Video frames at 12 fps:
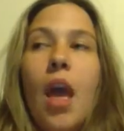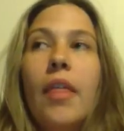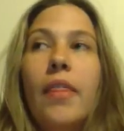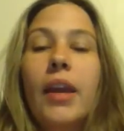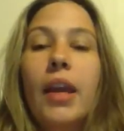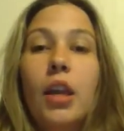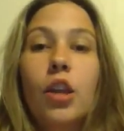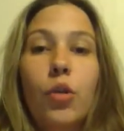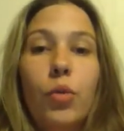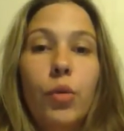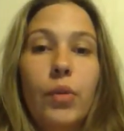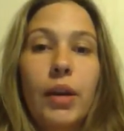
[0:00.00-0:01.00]
then
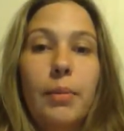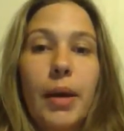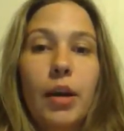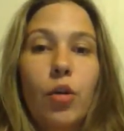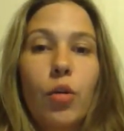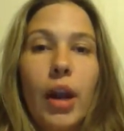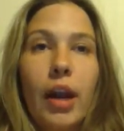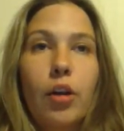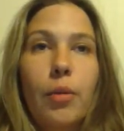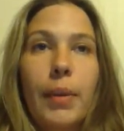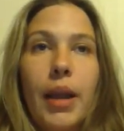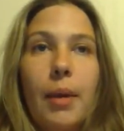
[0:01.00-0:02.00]
you do need medical care
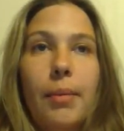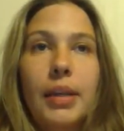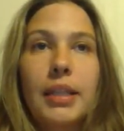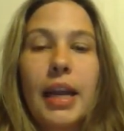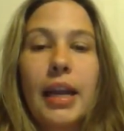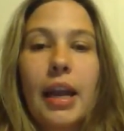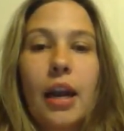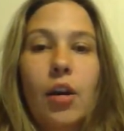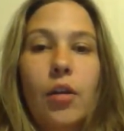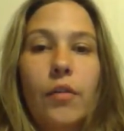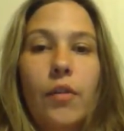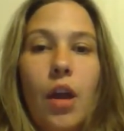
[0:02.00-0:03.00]
to be able to take
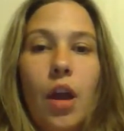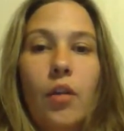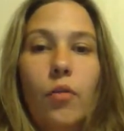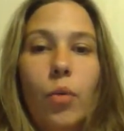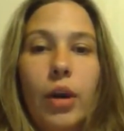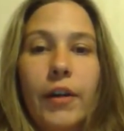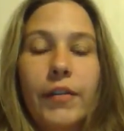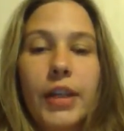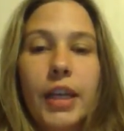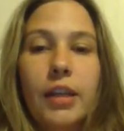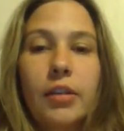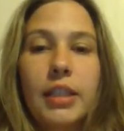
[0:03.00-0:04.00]
care of whatever
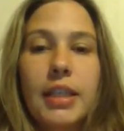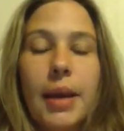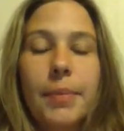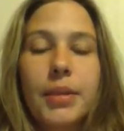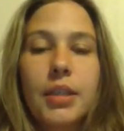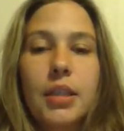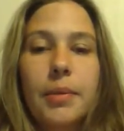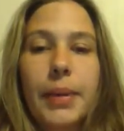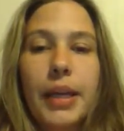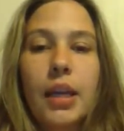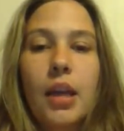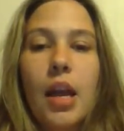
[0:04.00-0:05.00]
the illness happens to
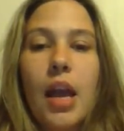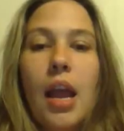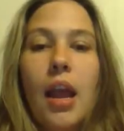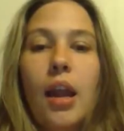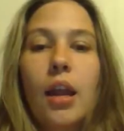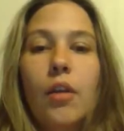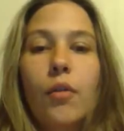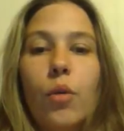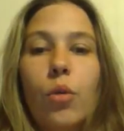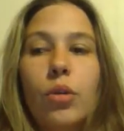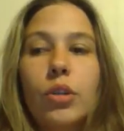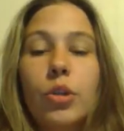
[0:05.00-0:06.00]
be. And, of
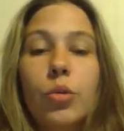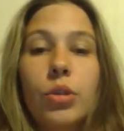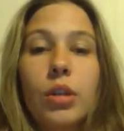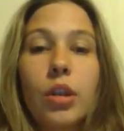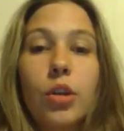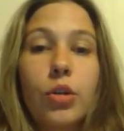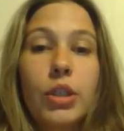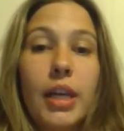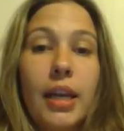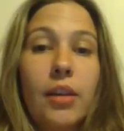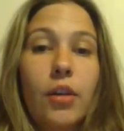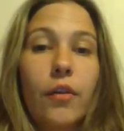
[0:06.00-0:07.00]
course, your
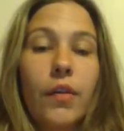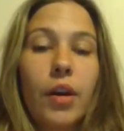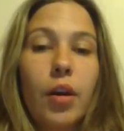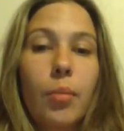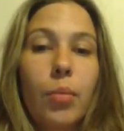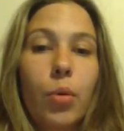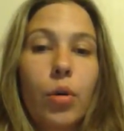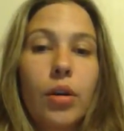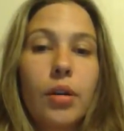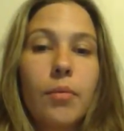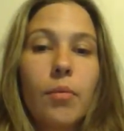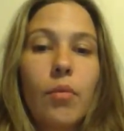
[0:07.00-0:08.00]
teeth are very
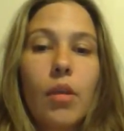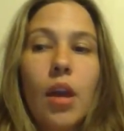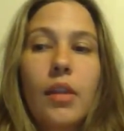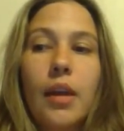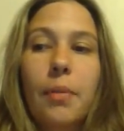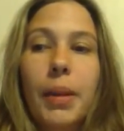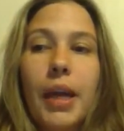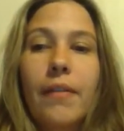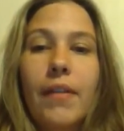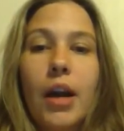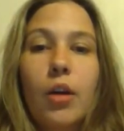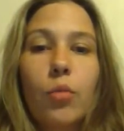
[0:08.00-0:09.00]
important. They play a
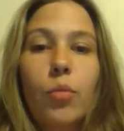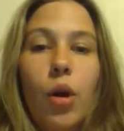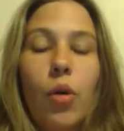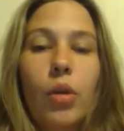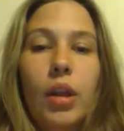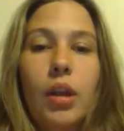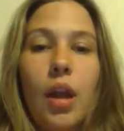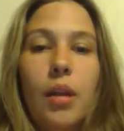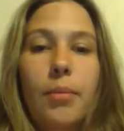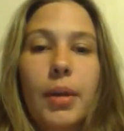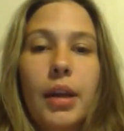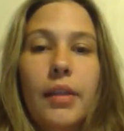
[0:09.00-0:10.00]
vital role
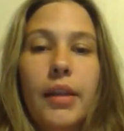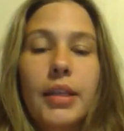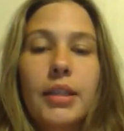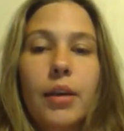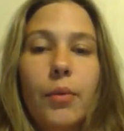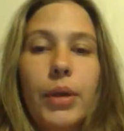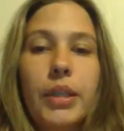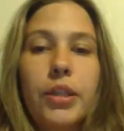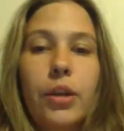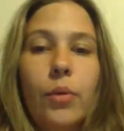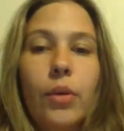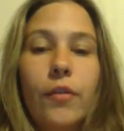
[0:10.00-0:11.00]
in many things that we
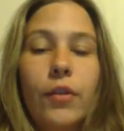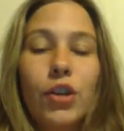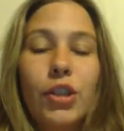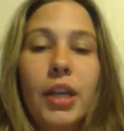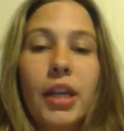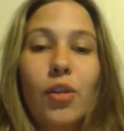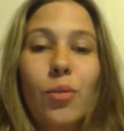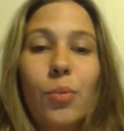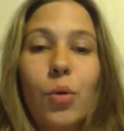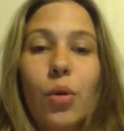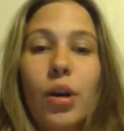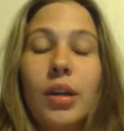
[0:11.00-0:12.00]
do. And if your teeth are
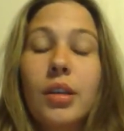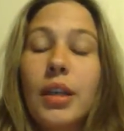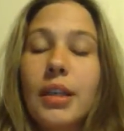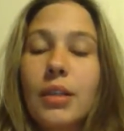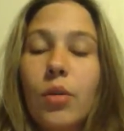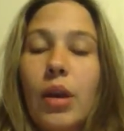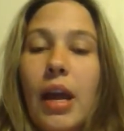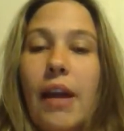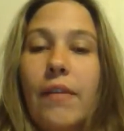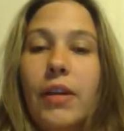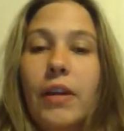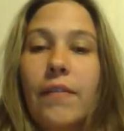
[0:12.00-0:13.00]
poor, it is going to
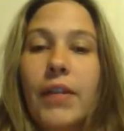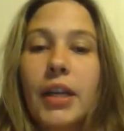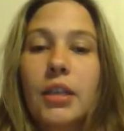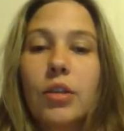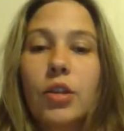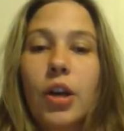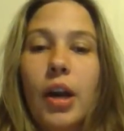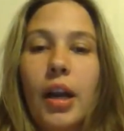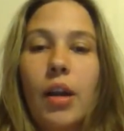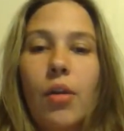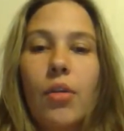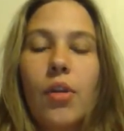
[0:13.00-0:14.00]
have an effect on your
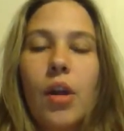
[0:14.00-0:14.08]
health.